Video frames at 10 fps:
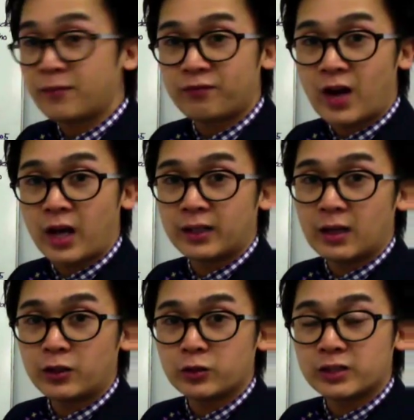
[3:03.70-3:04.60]
find
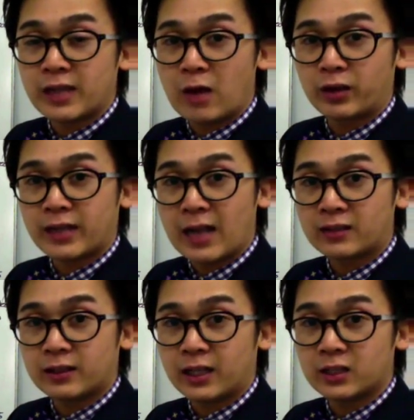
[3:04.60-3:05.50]
using our
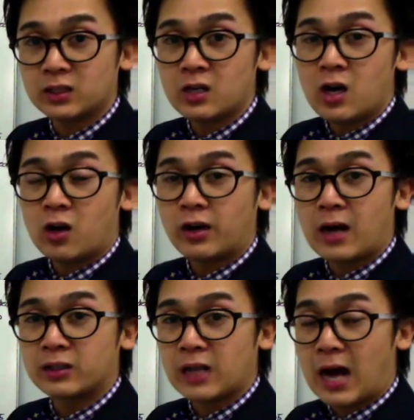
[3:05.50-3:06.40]
calculator or
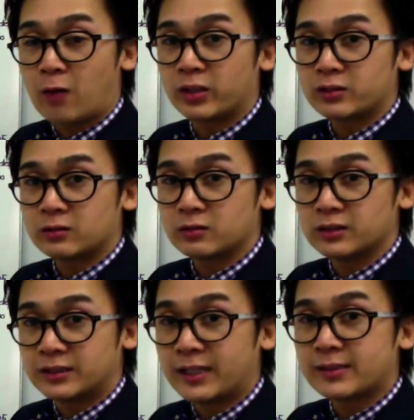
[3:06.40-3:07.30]
our, our
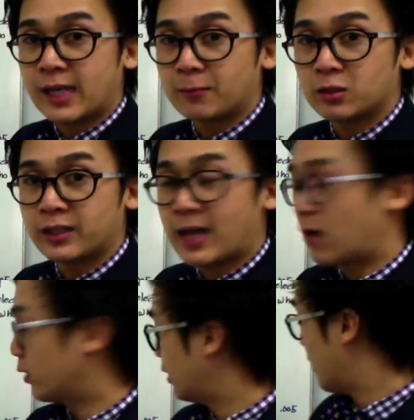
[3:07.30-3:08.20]
Z table in our